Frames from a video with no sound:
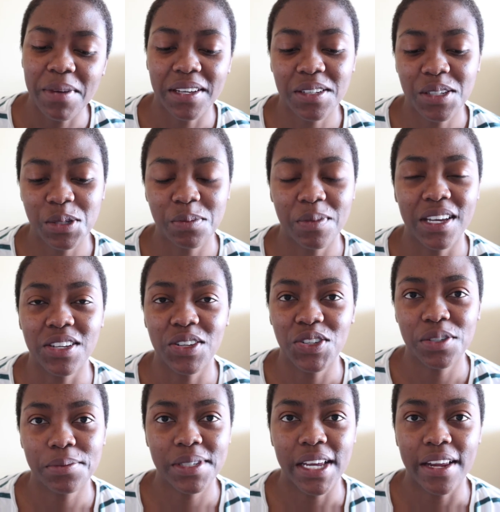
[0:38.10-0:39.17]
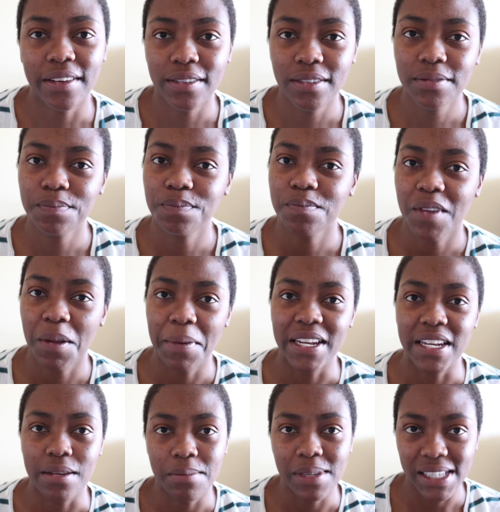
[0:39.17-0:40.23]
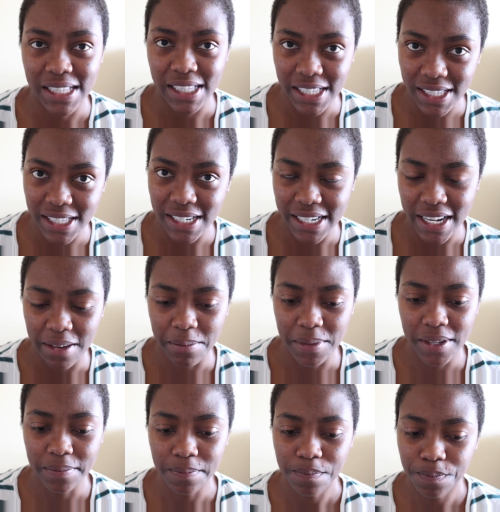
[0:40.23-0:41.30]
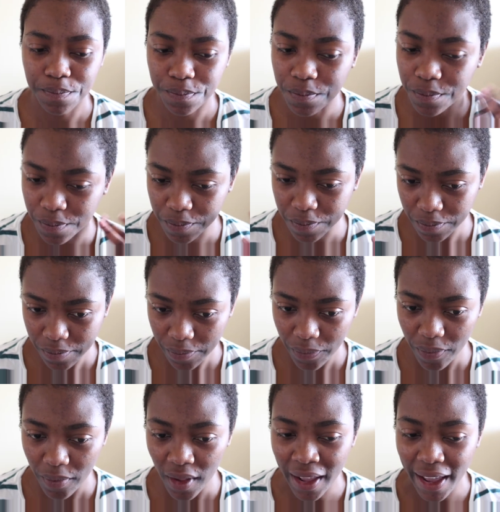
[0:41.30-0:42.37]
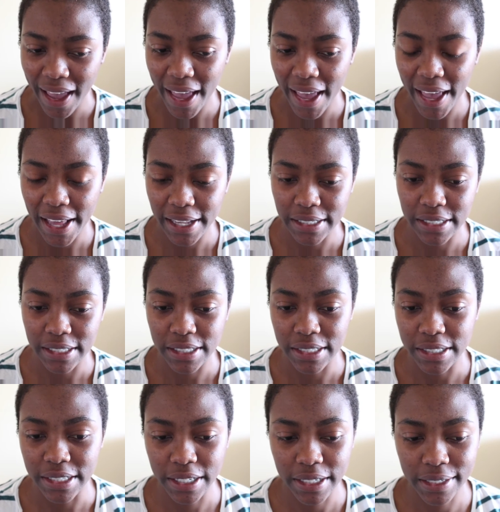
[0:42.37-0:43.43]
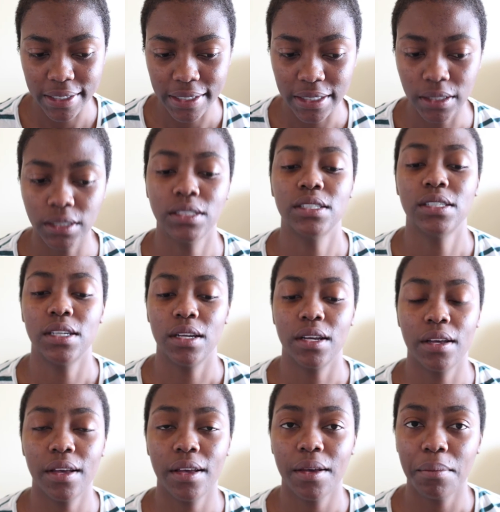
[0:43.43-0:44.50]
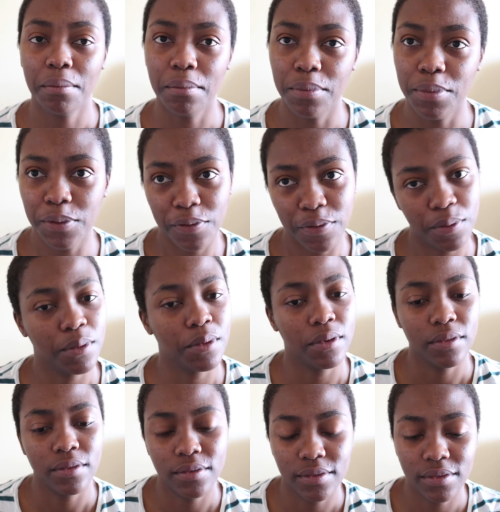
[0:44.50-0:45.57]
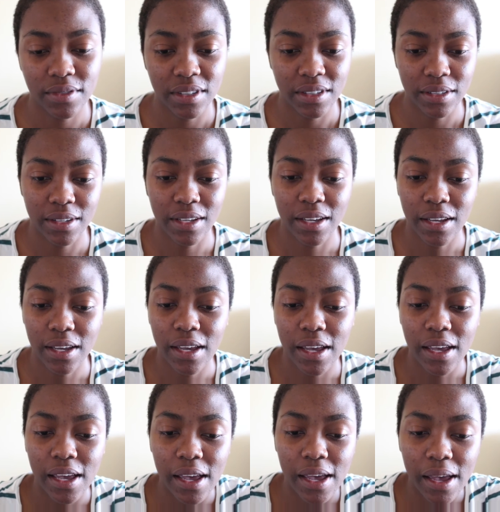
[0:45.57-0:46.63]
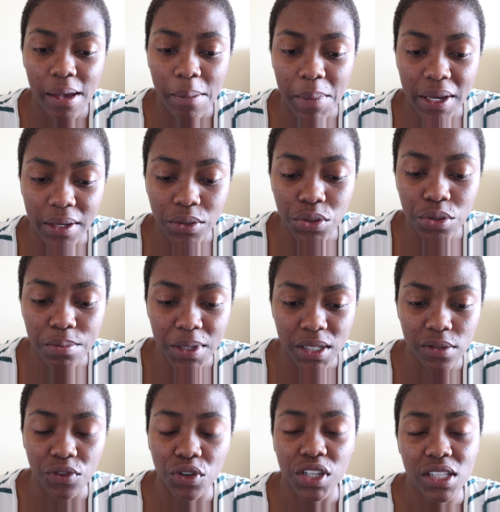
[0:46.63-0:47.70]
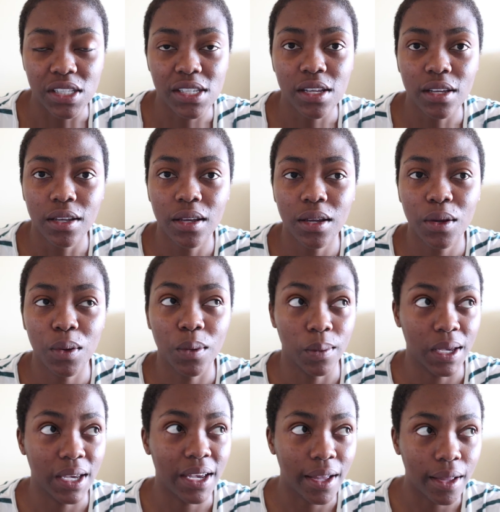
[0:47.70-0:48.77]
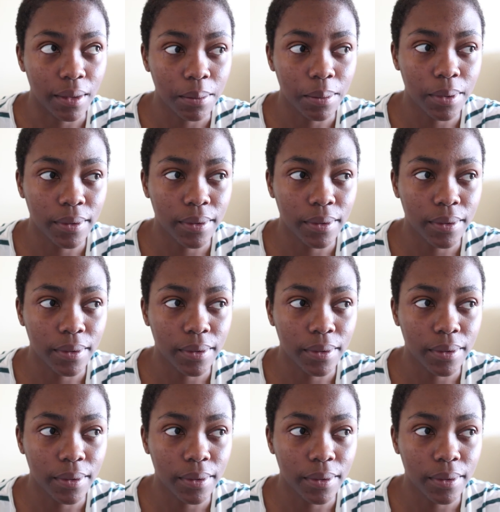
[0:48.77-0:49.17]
back to my YouTube channel. My name is Liz Ndambi, and before my two best friends wake up,